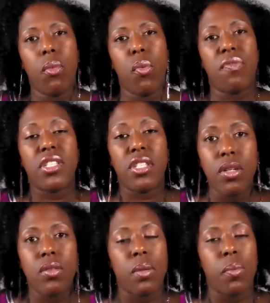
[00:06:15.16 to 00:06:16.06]
with
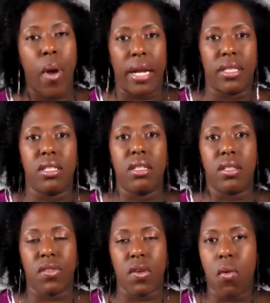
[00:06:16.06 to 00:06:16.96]
still some
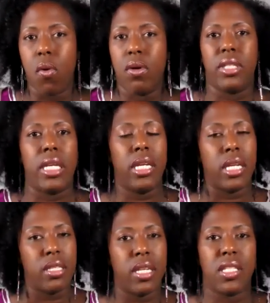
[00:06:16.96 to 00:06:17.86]
practices of
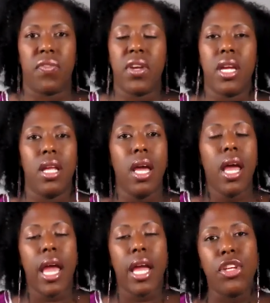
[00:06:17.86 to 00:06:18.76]
self-quarantining and 6 feet,
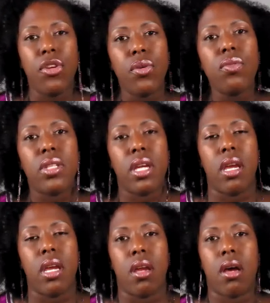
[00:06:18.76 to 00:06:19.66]
and
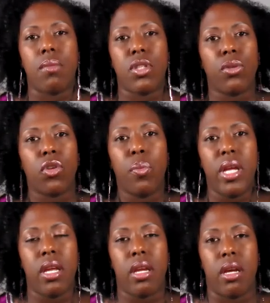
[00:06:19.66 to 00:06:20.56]
using social
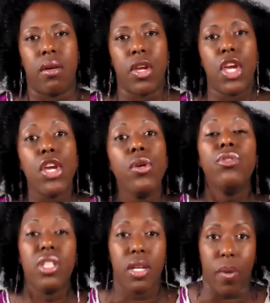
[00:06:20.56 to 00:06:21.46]
media
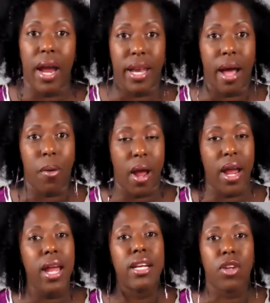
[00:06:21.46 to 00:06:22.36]
hugely right now,
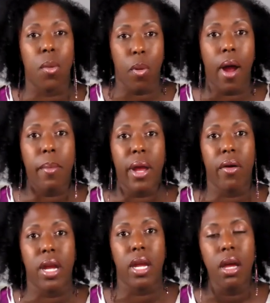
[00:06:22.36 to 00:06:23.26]
right, as our
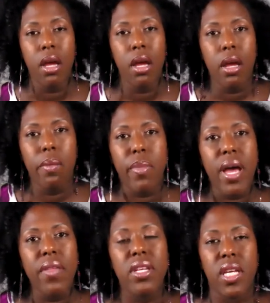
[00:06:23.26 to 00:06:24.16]
primary
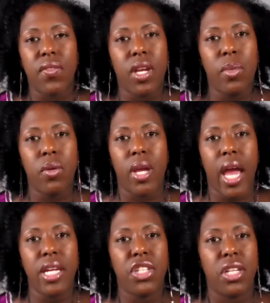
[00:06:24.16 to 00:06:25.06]
methods of
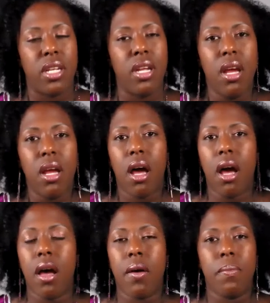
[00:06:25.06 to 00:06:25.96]
communication,
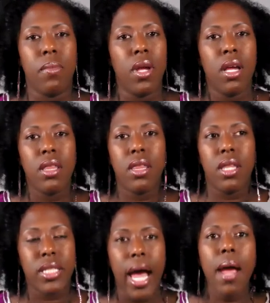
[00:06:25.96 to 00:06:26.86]

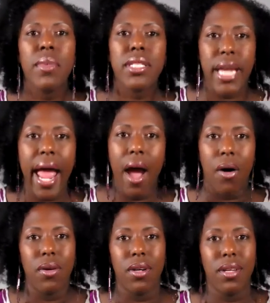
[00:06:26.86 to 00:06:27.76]
the time is now
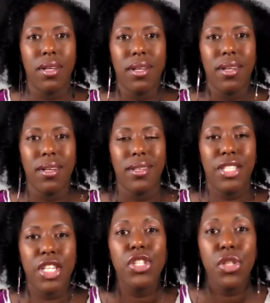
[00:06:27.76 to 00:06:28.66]
to